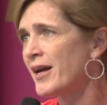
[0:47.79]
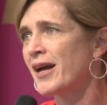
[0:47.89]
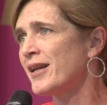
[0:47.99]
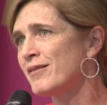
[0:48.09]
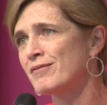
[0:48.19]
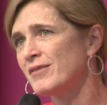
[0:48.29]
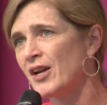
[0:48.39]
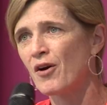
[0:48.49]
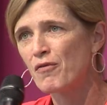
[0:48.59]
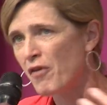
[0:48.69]
and you
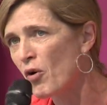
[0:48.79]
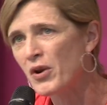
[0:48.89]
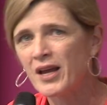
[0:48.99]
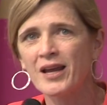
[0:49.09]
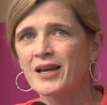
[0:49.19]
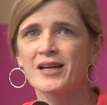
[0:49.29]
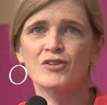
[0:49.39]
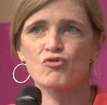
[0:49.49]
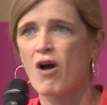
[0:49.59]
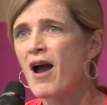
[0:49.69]
know voting and
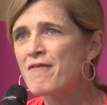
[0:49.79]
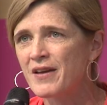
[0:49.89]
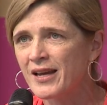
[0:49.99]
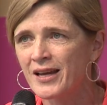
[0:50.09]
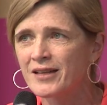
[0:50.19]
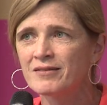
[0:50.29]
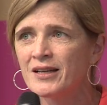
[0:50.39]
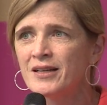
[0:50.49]
driving and